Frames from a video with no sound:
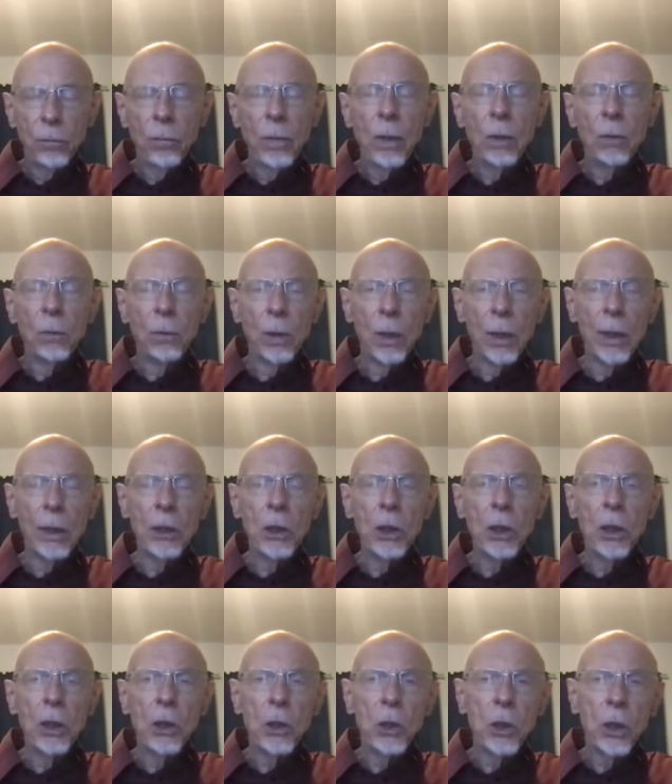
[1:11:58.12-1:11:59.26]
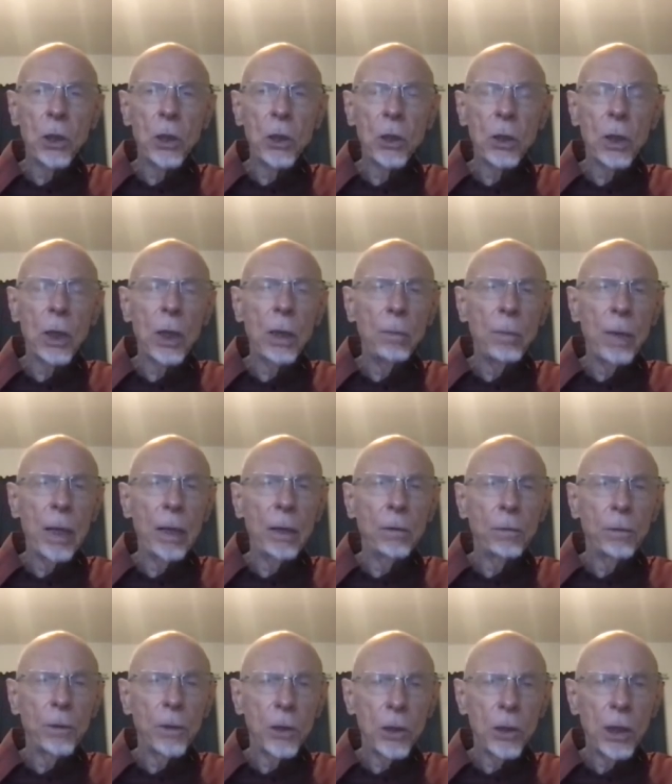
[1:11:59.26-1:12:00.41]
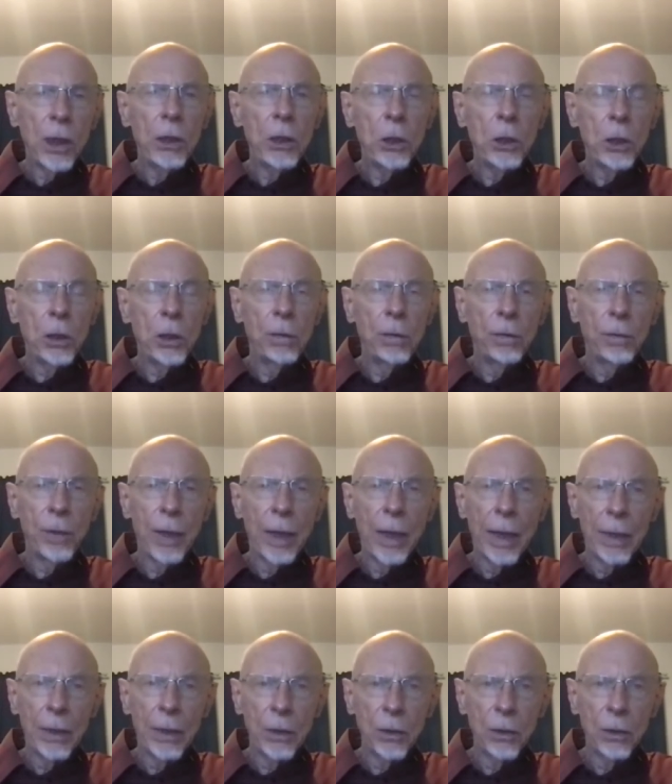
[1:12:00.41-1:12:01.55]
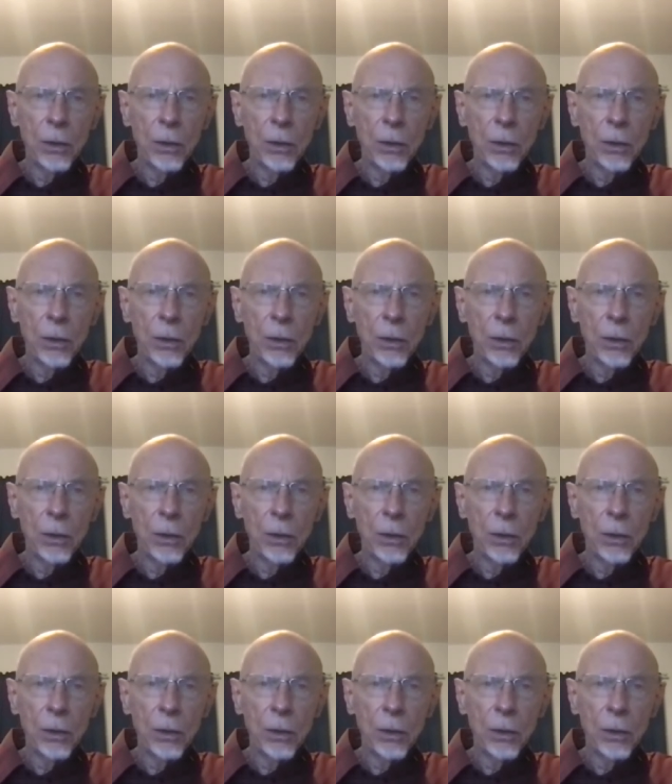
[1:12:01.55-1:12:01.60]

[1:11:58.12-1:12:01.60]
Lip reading: religion is just a manifestation of that.